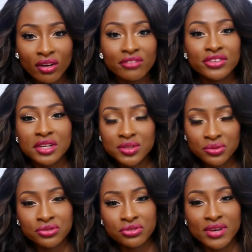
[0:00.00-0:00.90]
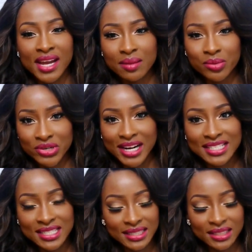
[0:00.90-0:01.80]
obvious under eye
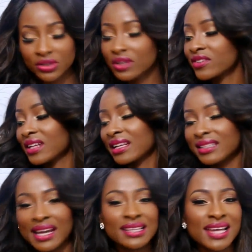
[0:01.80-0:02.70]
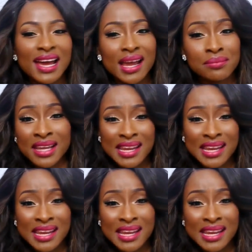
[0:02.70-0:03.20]
brighten look for like nighttime.